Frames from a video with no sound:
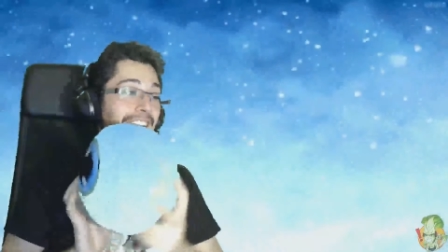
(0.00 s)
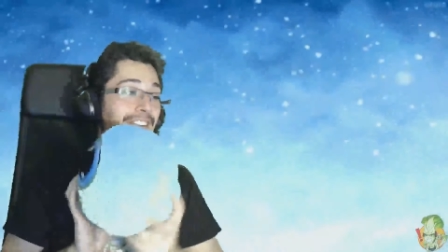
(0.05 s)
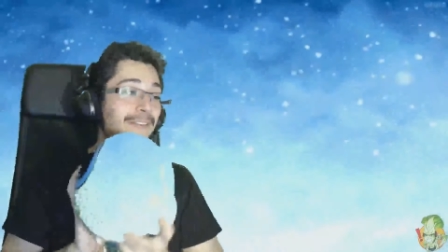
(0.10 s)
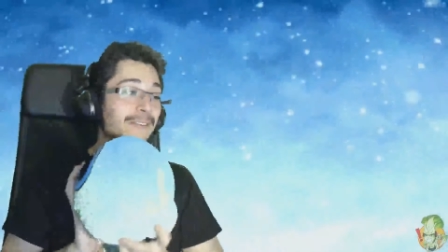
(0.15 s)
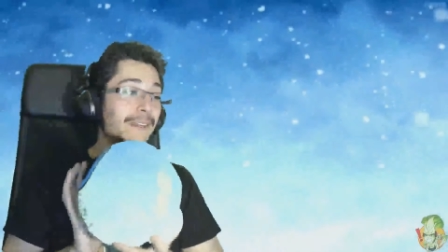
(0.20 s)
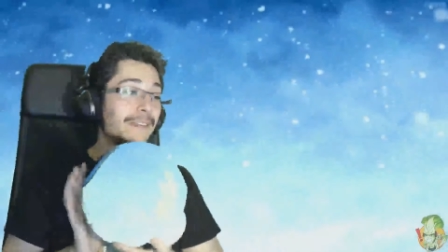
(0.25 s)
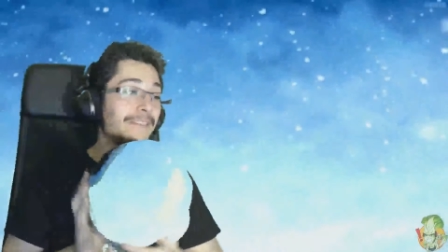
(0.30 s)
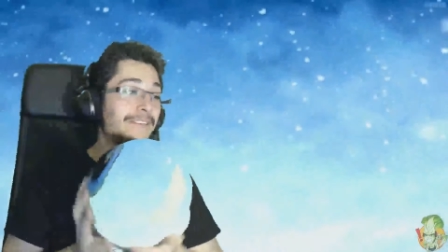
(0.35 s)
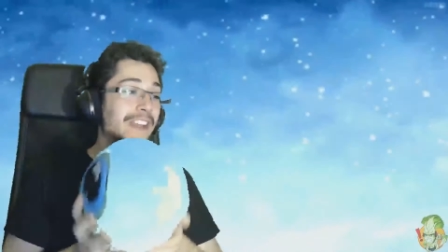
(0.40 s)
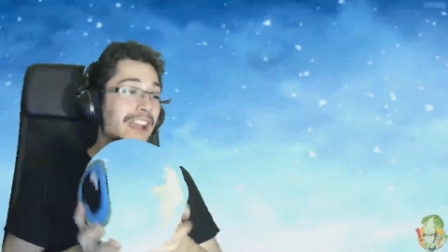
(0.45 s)

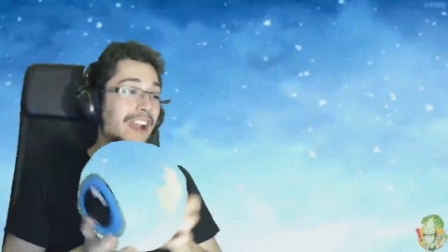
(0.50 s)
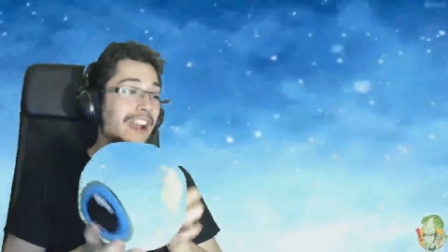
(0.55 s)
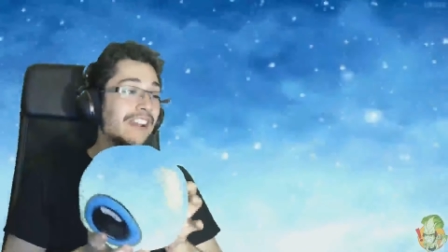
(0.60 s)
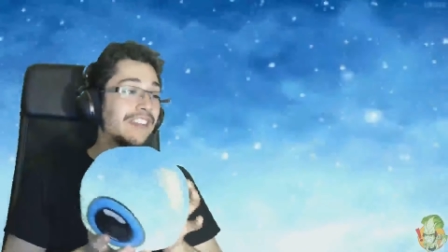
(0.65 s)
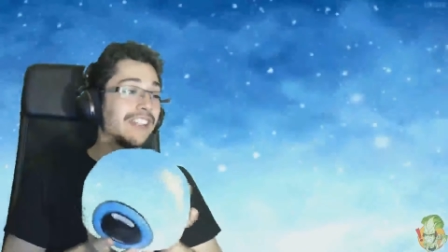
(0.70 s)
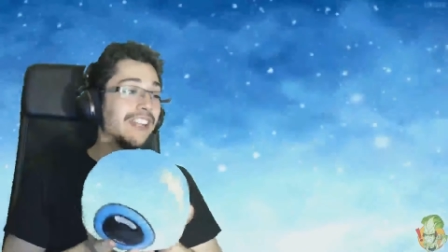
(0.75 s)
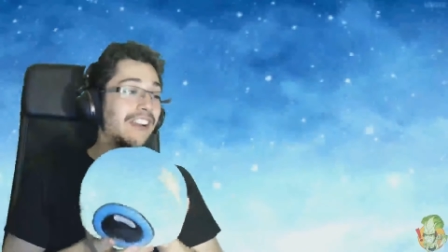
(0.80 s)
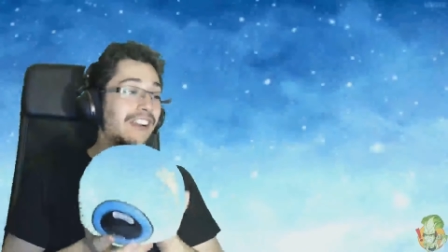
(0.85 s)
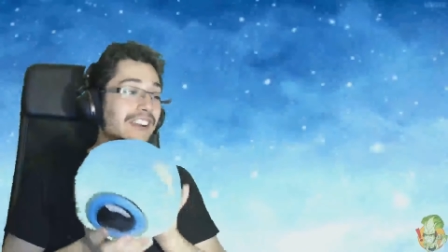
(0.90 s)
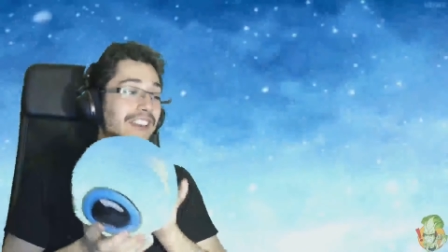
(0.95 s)
We've
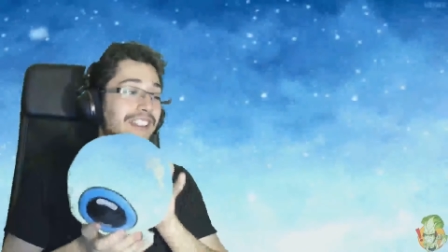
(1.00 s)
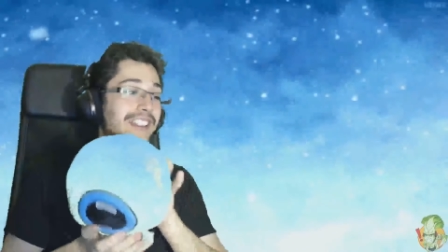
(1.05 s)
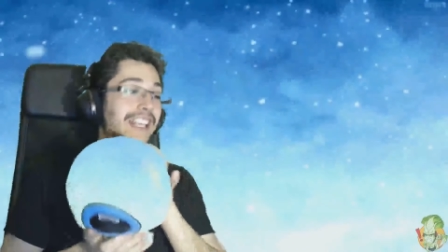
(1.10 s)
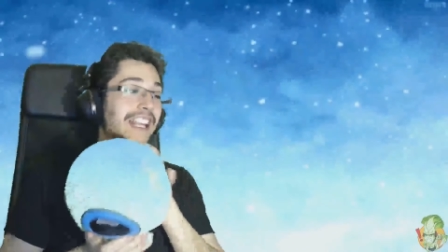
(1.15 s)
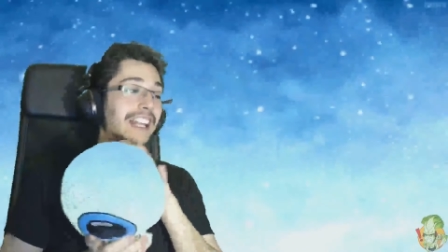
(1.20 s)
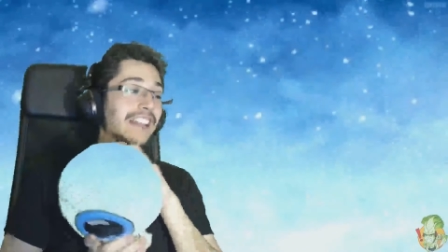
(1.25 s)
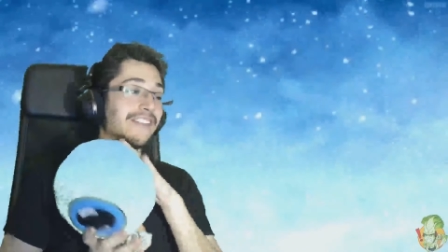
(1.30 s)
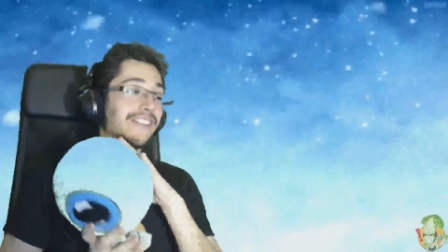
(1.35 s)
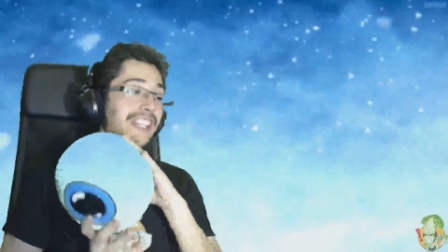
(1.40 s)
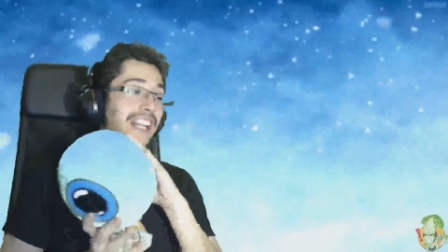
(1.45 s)
got
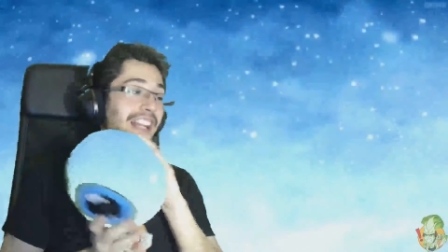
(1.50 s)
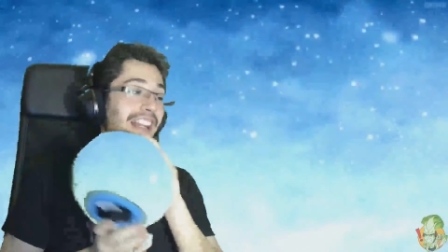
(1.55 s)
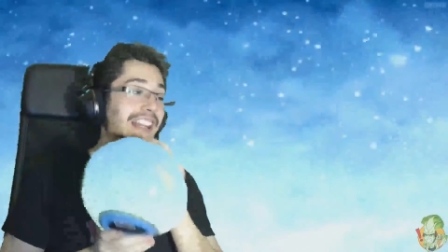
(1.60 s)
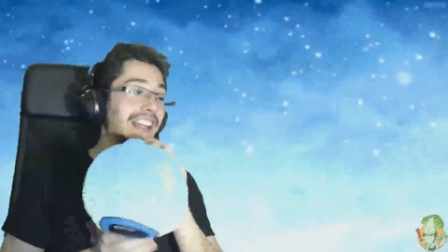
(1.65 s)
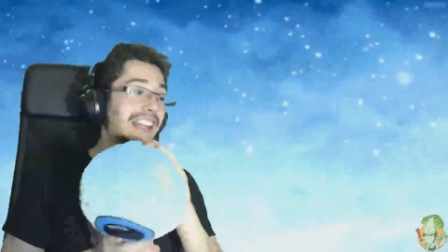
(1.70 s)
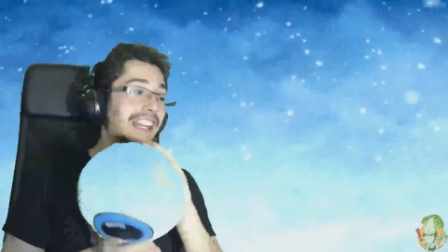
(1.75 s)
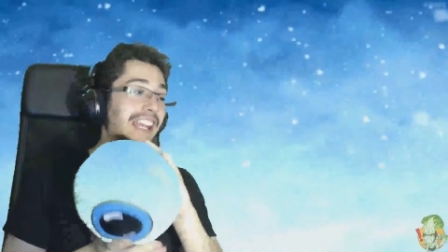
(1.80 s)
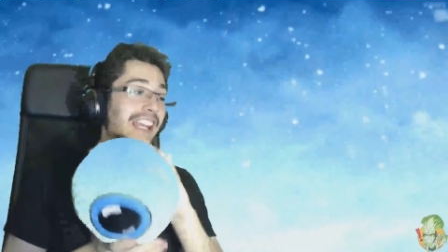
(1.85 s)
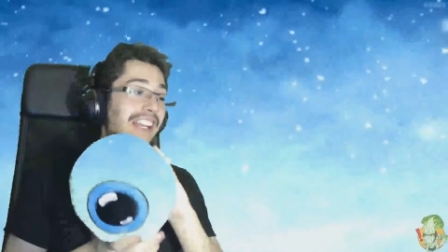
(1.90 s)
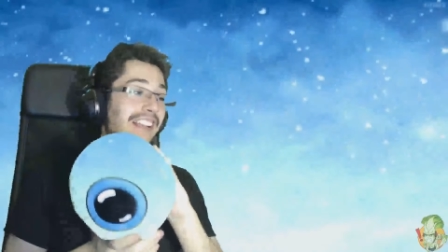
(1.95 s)
ourselves a
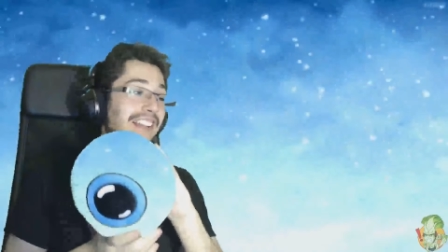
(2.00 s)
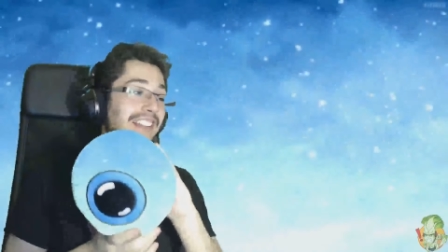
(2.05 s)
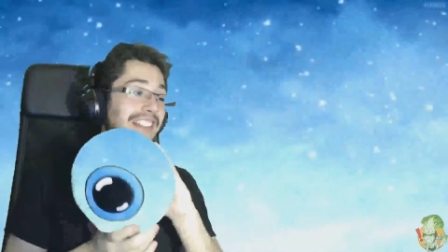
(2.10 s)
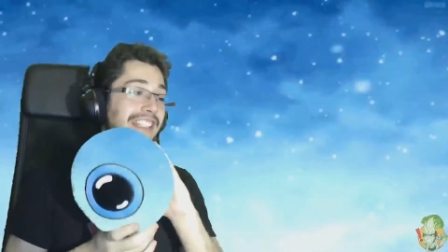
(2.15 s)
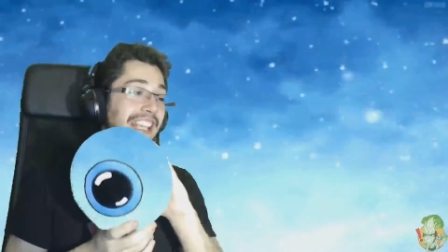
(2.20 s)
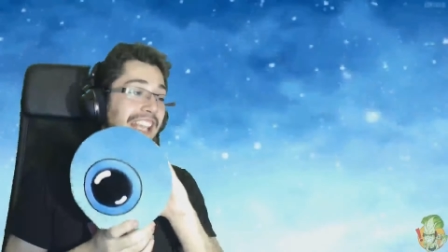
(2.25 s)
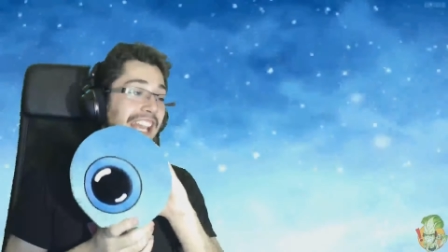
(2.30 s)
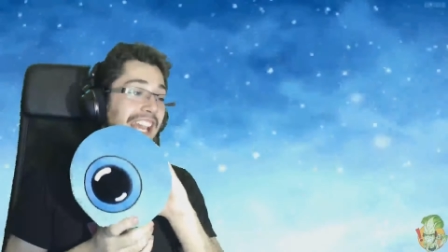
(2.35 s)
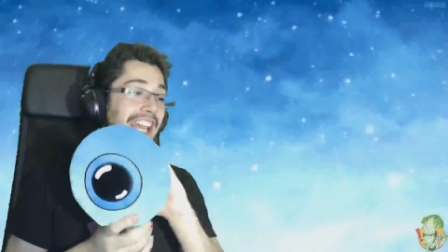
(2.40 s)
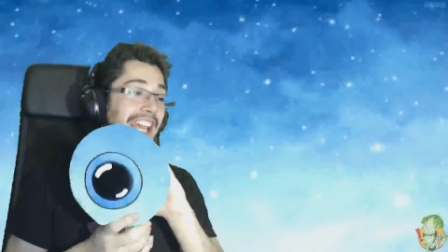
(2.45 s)
little
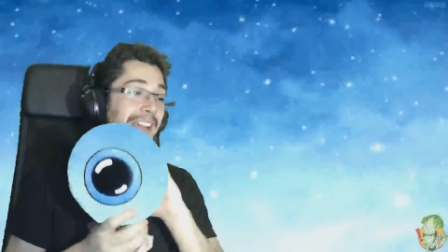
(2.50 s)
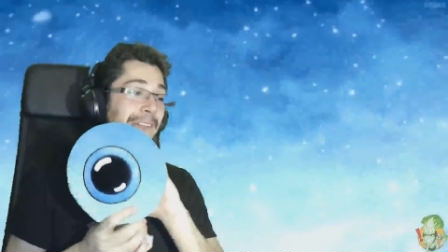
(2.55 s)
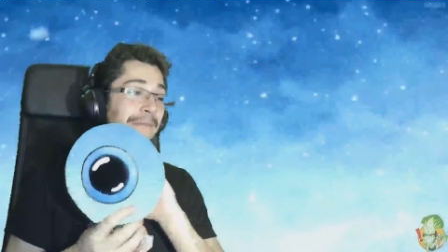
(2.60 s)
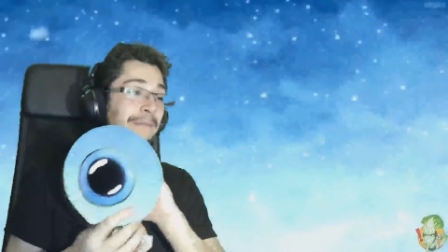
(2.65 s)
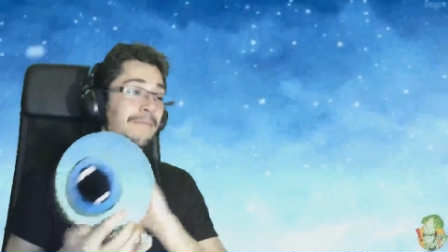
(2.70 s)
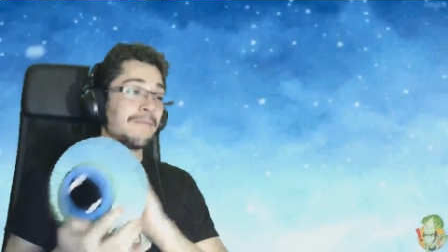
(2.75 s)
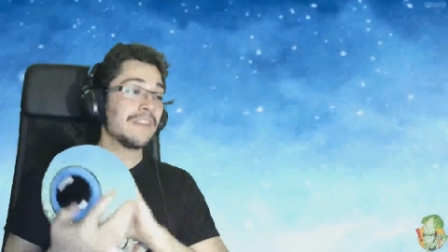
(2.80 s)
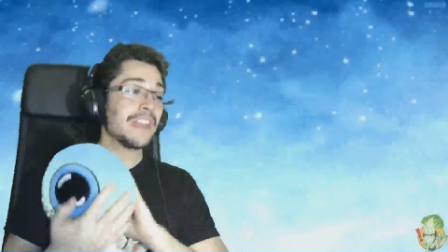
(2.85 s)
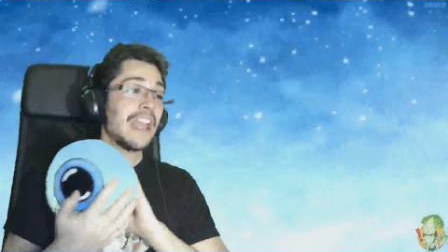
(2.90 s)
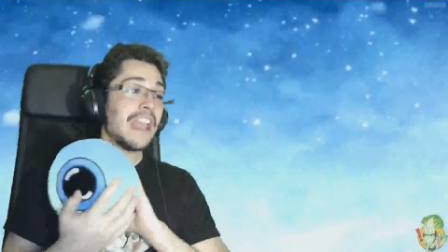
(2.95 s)
Sam,